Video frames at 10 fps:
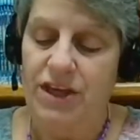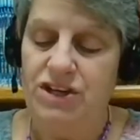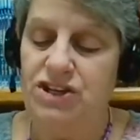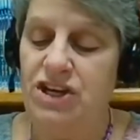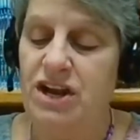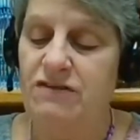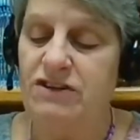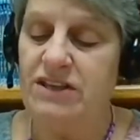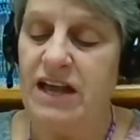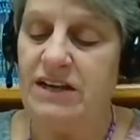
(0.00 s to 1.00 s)
She
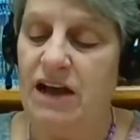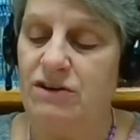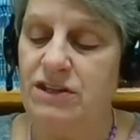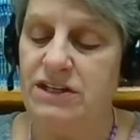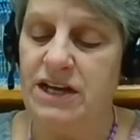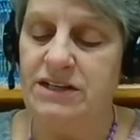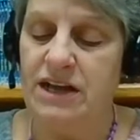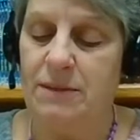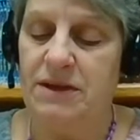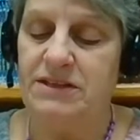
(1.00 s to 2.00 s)
never sat down in the
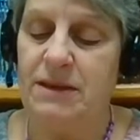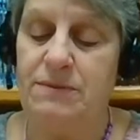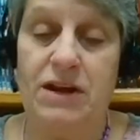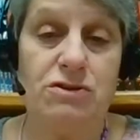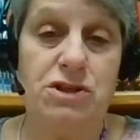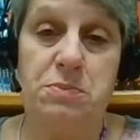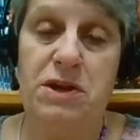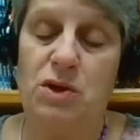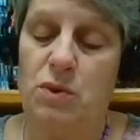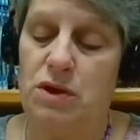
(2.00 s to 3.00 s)
daytime except at her
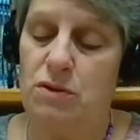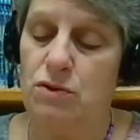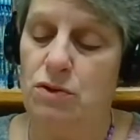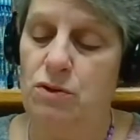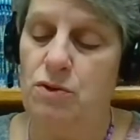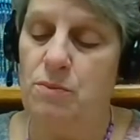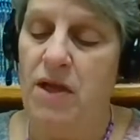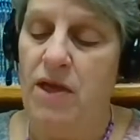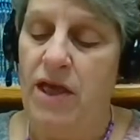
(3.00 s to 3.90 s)
spinning wheel or loom,